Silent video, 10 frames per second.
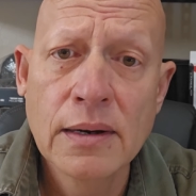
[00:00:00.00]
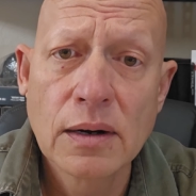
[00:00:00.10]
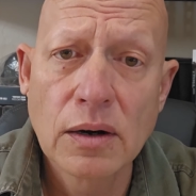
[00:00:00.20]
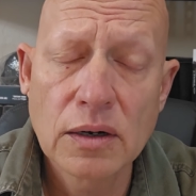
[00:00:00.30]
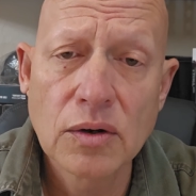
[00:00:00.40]

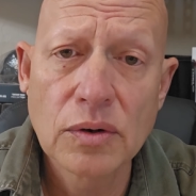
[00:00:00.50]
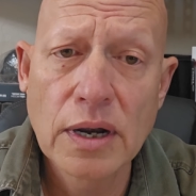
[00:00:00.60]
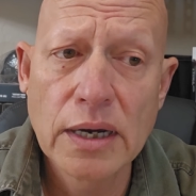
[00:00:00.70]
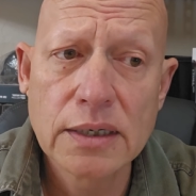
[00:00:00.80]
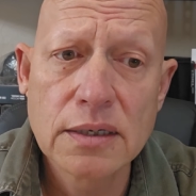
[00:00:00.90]
are
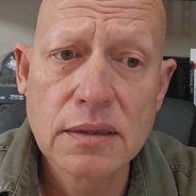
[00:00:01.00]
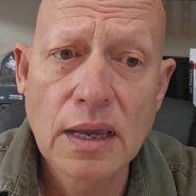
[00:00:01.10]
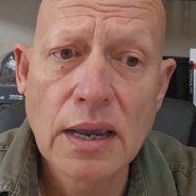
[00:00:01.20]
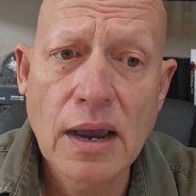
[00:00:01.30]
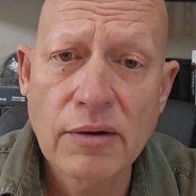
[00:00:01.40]
correct.
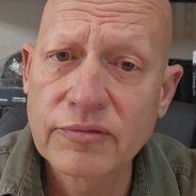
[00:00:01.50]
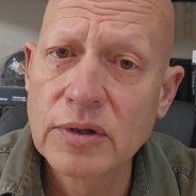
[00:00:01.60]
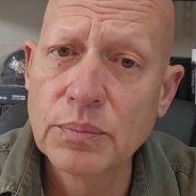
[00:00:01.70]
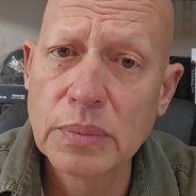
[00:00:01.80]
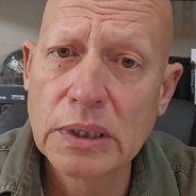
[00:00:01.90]
They have
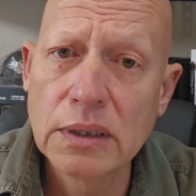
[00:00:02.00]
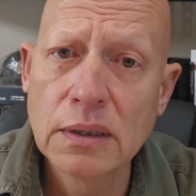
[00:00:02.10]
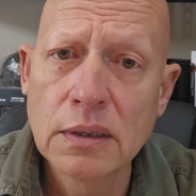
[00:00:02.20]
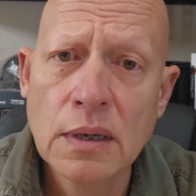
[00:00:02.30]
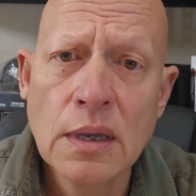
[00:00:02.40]
to be
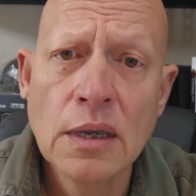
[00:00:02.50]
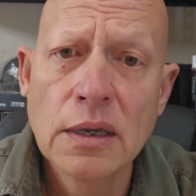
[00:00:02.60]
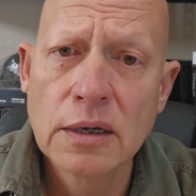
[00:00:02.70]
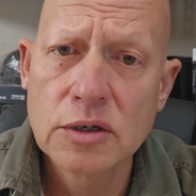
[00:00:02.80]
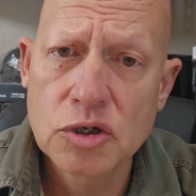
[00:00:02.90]

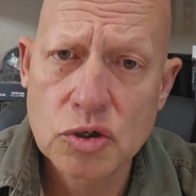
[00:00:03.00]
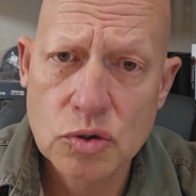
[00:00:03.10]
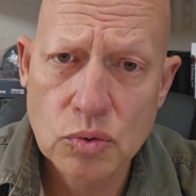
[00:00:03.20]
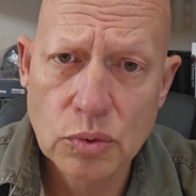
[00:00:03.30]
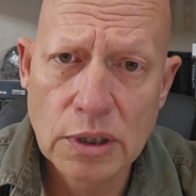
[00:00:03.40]

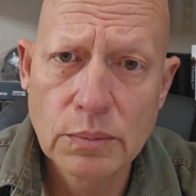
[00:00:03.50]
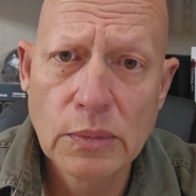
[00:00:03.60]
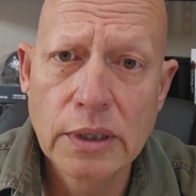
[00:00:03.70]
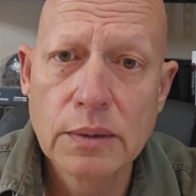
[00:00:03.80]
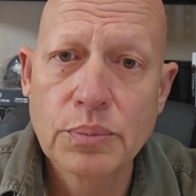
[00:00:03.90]

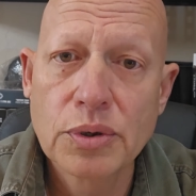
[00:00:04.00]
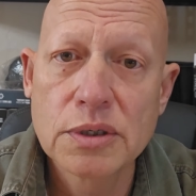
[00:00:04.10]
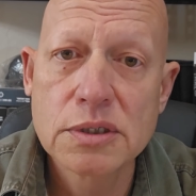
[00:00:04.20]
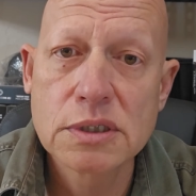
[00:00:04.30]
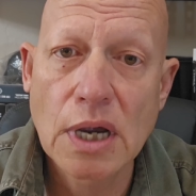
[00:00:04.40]
extremely
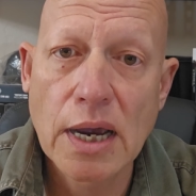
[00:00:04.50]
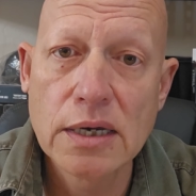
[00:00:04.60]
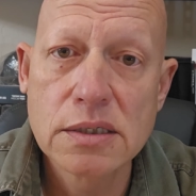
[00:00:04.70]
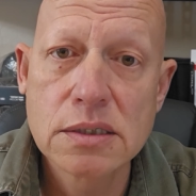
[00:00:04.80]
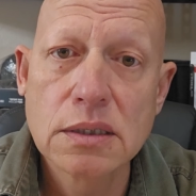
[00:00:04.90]

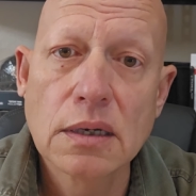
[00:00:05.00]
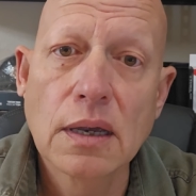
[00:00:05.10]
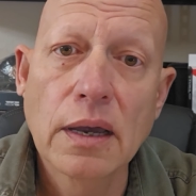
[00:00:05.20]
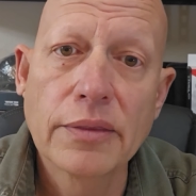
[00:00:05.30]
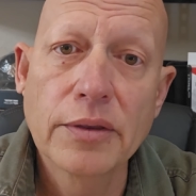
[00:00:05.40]
precise
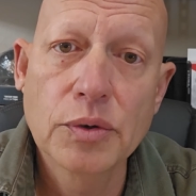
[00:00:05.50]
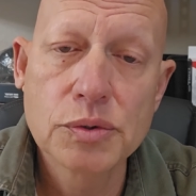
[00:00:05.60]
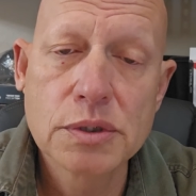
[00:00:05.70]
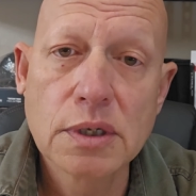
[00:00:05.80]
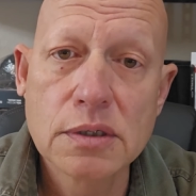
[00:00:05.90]
at
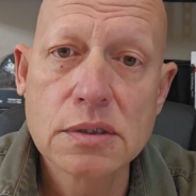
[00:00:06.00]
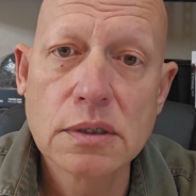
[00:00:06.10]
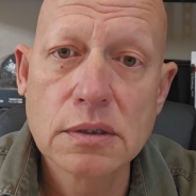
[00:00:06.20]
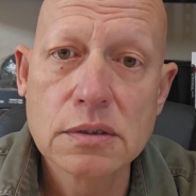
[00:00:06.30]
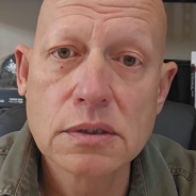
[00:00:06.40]
those
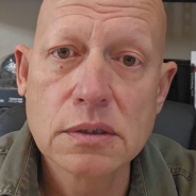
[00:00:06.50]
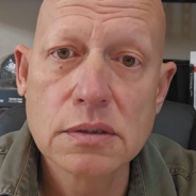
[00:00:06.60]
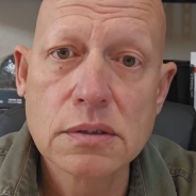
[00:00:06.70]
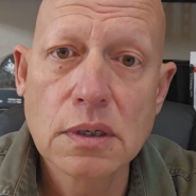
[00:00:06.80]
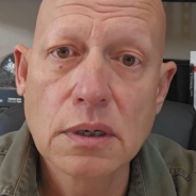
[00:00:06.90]

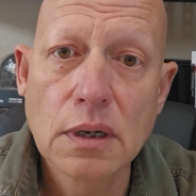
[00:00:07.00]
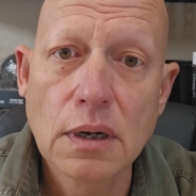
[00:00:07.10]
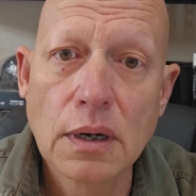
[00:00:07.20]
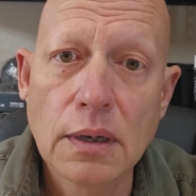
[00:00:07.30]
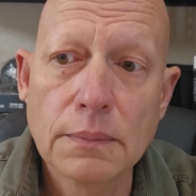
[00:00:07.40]
distances.
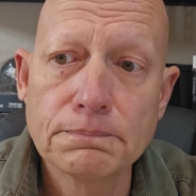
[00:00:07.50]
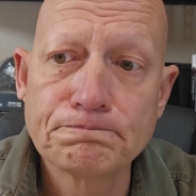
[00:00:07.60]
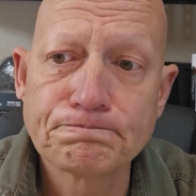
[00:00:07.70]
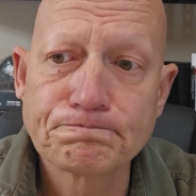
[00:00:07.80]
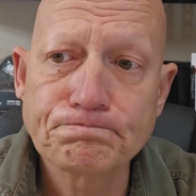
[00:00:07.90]
Um,
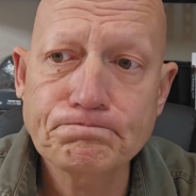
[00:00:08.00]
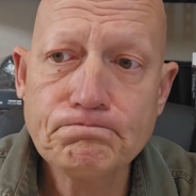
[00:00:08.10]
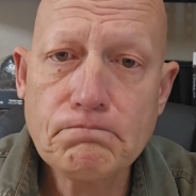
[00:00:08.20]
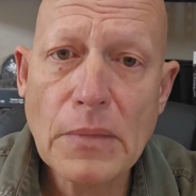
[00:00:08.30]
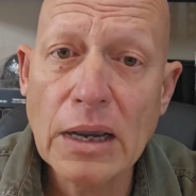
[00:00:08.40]

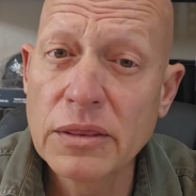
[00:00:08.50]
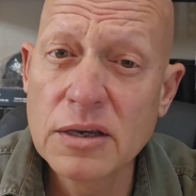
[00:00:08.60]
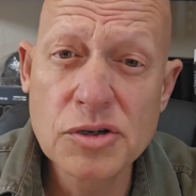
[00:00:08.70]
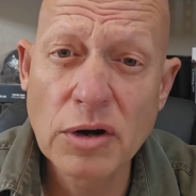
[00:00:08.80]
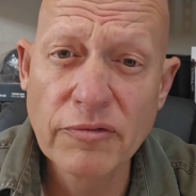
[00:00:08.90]

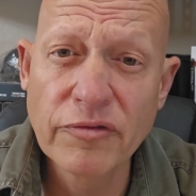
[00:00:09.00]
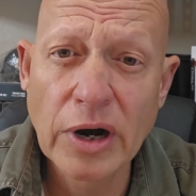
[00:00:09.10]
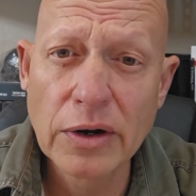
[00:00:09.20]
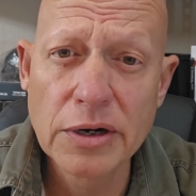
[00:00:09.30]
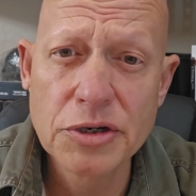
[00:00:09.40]
these are
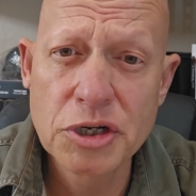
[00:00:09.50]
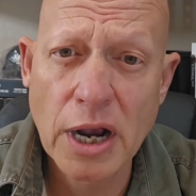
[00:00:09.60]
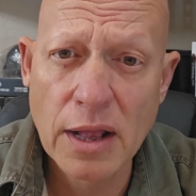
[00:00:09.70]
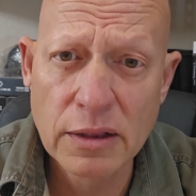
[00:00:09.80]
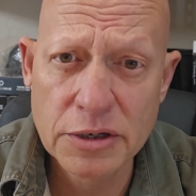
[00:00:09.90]
very
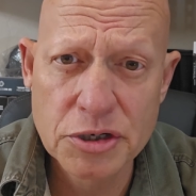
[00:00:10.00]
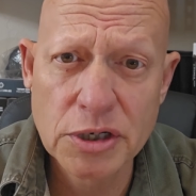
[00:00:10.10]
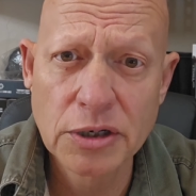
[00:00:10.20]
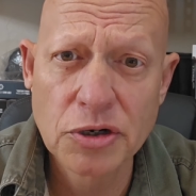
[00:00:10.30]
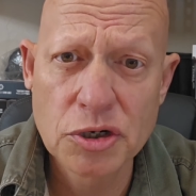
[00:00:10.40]

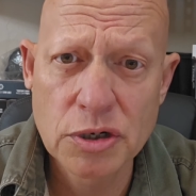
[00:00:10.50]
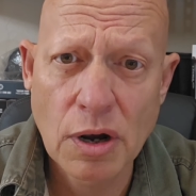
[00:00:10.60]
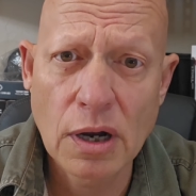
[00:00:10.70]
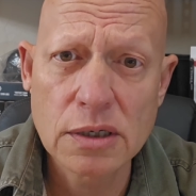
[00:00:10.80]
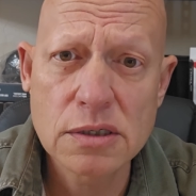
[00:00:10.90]
challenging
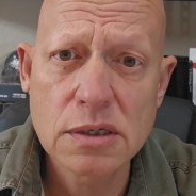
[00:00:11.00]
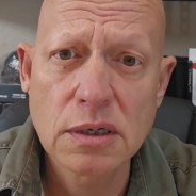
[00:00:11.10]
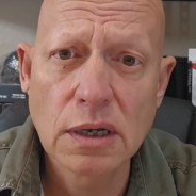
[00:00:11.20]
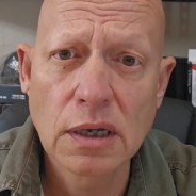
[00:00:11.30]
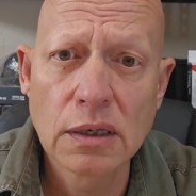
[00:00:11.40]
shots,
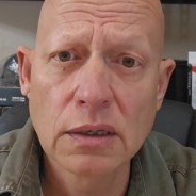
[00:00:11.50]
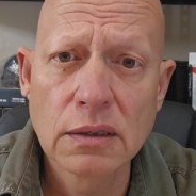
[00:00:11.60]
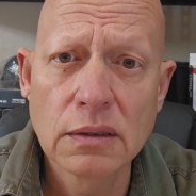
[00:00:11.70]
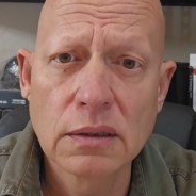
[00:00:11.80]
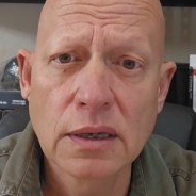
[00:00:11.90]

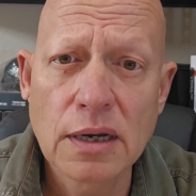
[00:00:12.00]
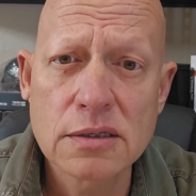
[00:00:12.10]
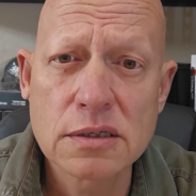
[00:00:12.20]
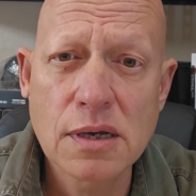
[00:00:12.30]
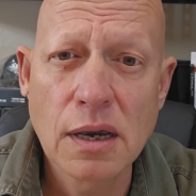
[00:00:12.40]
and
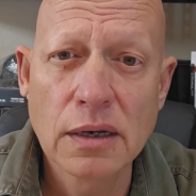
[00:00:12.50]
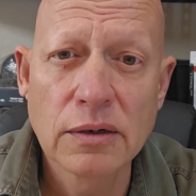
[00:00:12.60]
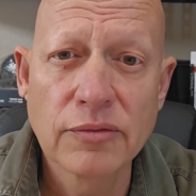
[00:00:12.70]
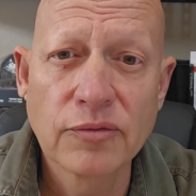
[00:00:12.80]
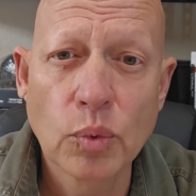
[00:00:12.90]
that's kind
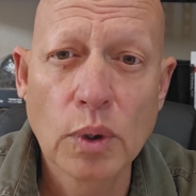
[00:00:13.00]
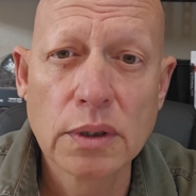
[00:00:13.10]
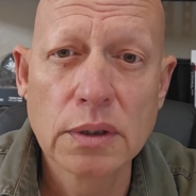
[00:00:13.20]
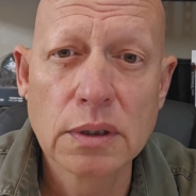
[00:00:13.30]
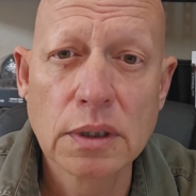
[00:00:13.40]
of
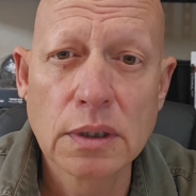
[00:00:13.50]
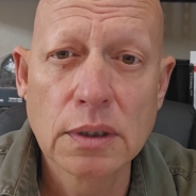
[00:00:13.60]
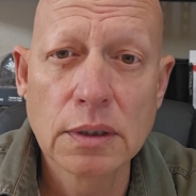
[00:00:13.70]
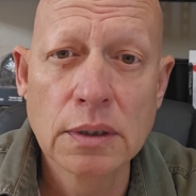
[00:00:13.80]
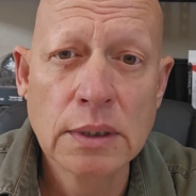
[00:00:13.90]
what the